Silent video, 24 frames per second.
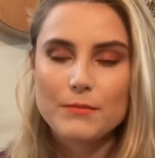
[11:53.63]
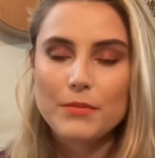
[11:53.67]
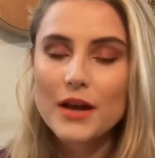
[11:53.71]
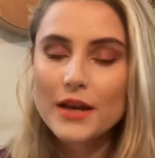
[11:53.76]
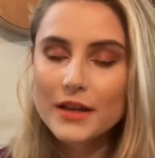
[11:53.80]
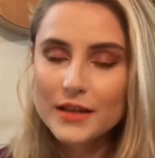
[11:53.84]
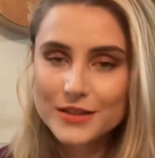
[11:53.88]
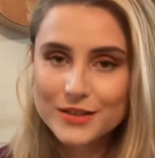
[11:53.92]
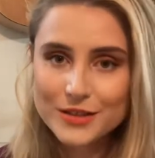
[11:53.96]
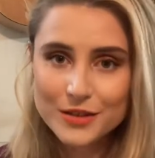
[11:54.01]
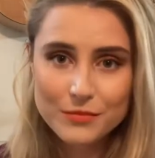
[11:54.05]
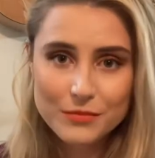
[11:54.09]

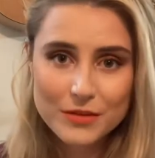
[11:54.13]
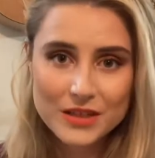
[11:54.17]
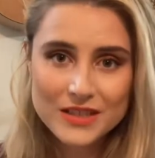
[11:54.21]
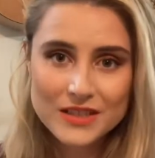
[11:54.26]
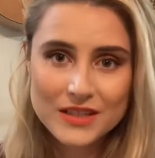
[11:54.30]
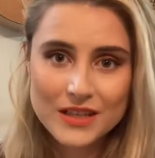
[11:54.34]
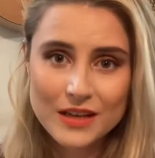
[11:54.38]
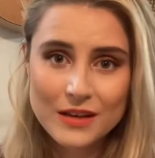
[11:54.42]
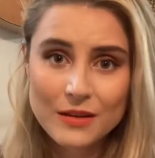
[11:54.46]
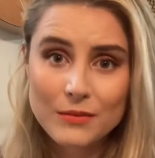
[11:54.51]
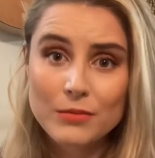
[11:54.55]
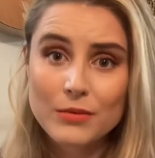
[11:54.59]
buttons are
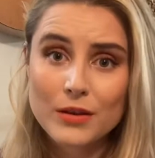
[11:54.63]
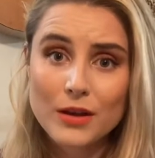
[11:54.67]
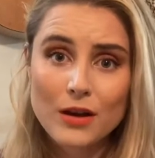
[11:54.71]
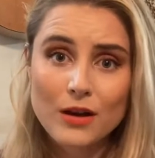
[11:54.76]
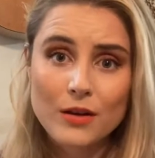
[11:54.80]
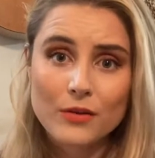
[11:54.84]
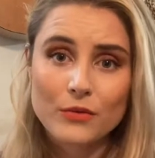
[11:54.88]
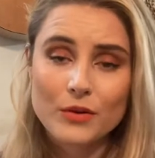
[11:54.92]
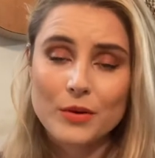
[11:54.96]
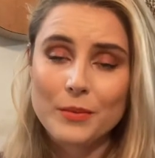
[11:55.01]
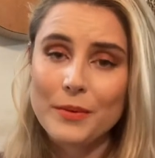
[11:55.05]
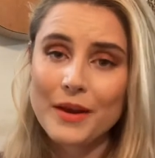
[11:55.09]
missing
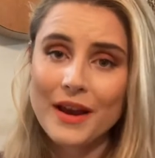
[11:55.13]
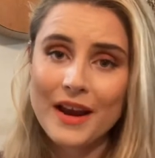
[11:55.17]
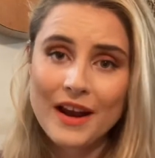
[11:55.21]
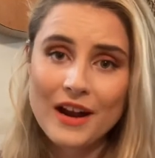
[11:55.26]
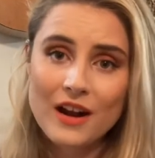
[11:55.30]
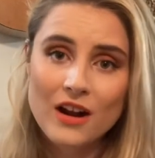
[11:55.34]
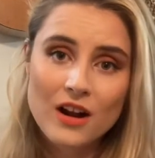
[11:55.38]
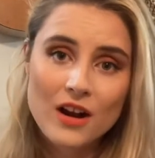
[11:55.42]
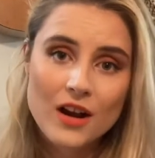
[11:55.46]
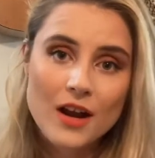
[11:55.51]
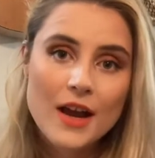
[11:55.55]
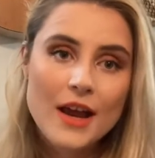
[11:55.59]
beyond
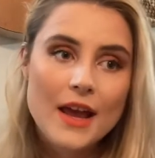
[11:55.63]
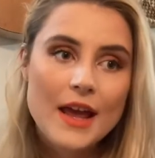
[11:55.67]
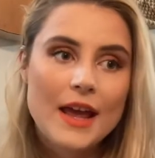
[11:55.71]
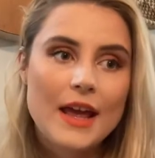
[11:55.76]
repair,